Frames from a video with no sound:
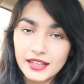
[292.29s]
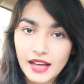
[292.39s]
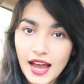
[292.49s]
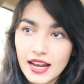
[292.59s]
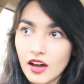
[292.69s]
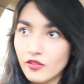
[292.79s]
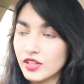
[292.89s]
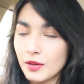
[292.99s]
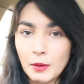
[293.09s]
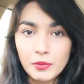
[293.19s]
Like, I
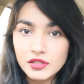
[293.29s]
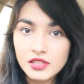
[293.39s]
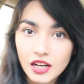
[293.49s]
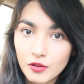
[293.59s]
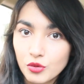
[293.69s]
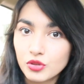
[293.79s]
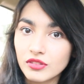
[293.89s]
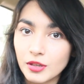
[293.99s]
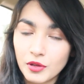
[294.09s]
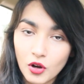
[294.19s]
love them. I personally love both
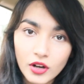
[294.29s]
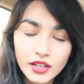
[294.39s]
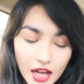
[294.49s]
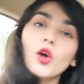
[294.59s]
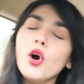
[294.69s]
of them a lot.